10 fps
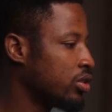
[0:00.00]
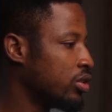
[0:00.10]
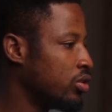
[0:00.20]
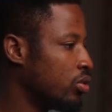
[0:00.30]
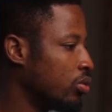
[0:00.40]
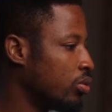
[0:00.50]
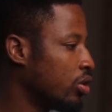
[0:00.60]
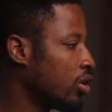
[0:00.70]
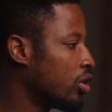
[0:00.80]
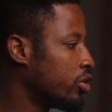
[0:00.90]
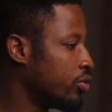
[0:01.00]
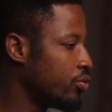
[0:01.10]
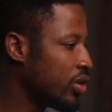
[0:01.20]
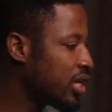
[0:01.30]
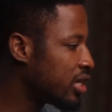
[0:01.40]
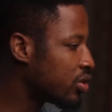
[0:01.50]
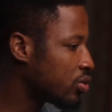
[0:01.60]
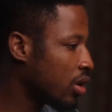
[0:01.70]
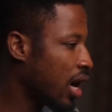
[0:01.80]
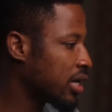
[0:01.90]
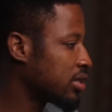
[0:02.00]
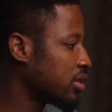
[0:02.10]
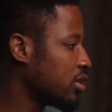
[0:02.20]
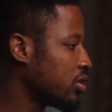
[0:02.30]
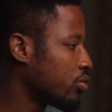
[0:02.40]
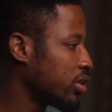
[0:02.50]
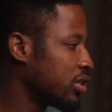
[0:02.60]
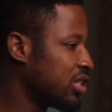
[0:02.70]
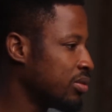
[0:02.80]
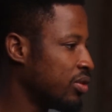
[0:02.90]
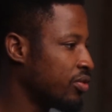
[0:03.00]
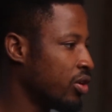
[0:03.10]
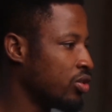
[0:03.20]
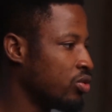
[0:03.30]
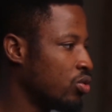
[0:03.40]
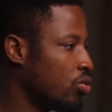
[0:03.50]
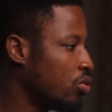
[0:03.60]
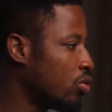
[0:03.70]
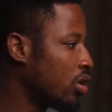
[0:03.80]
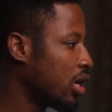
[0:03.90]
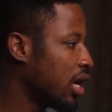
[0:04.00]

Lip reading: You really need to ask these questions before you go